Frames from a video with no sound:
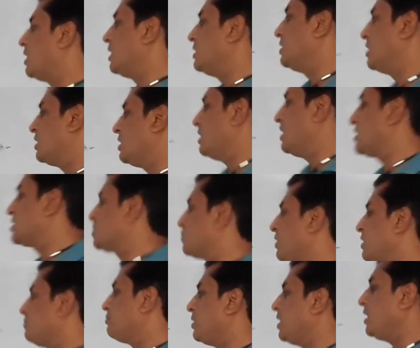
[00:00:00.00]
either in
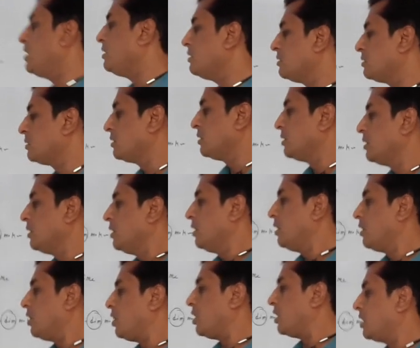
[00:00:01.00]
xy plane
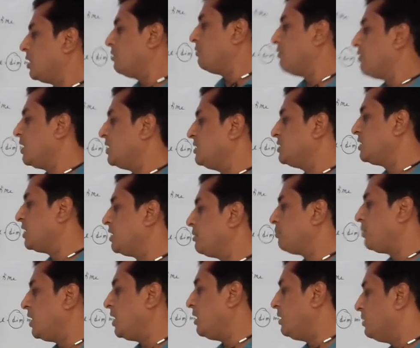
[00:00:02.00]
or in
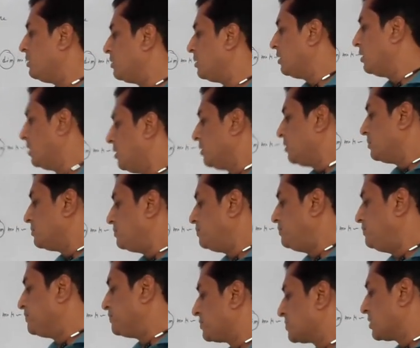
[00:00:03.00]
yz
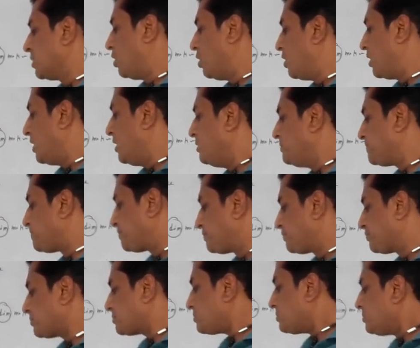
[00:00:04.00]
plane or in
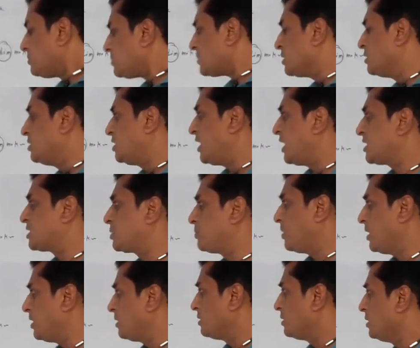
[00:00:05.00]
zx
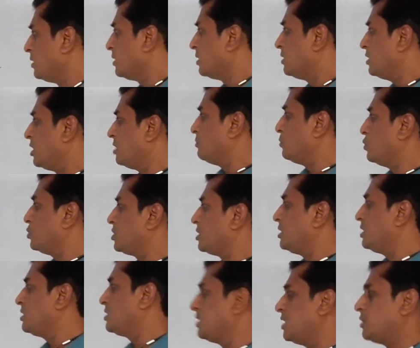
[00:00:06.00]
plane, then
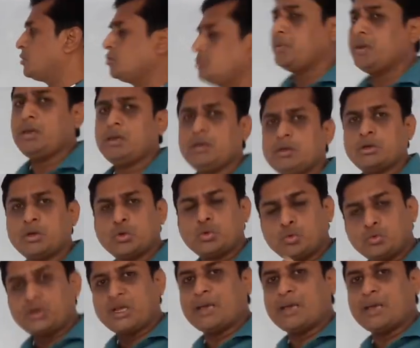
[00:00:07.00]
motion is said to be two